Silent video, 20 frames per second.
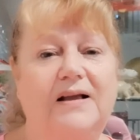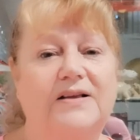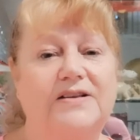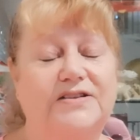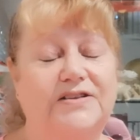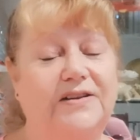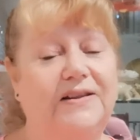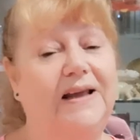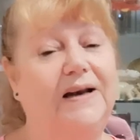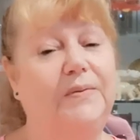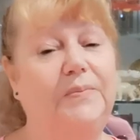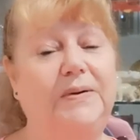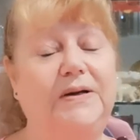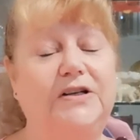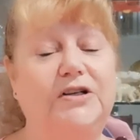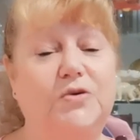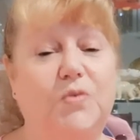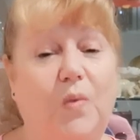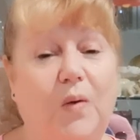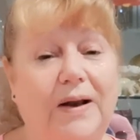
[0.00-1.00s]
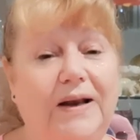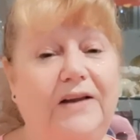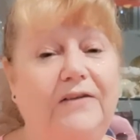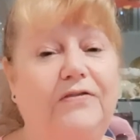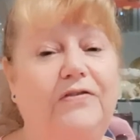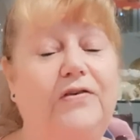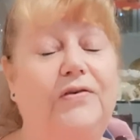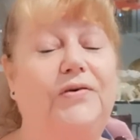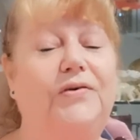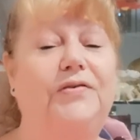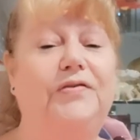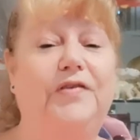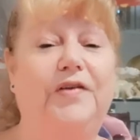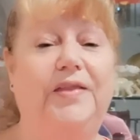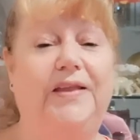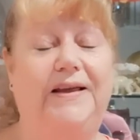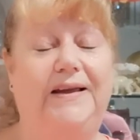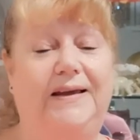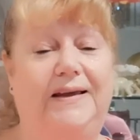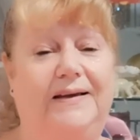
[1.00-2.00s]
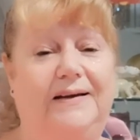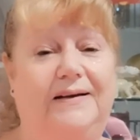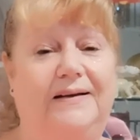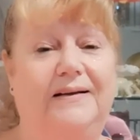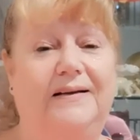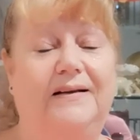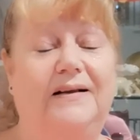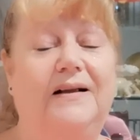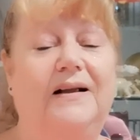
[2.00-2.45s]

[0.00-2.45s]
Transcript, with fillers: So that'll be twenty-four for the year.